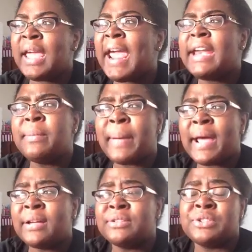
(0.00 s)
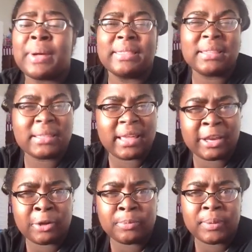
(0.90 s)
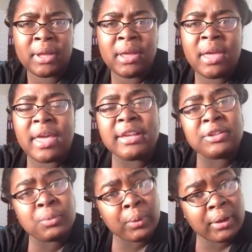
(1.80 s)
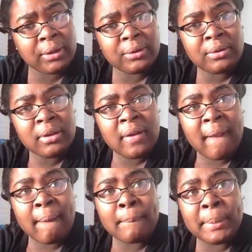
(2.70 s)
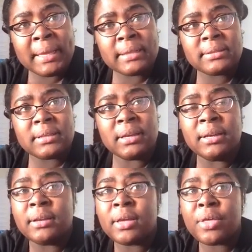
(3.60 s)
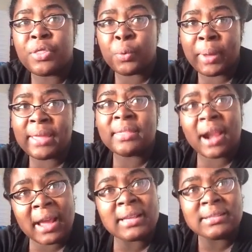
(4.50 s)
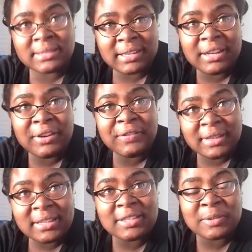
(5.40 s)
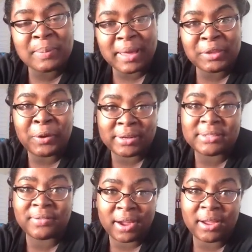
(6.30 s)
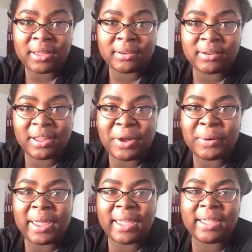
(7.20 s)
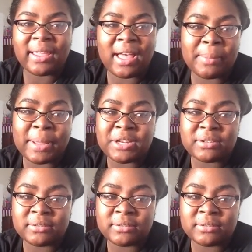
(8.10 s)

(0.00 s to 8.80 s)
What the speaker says: 80 pounds, so I think that helped as well. But the way that I conceived is by the grace of God, okay? I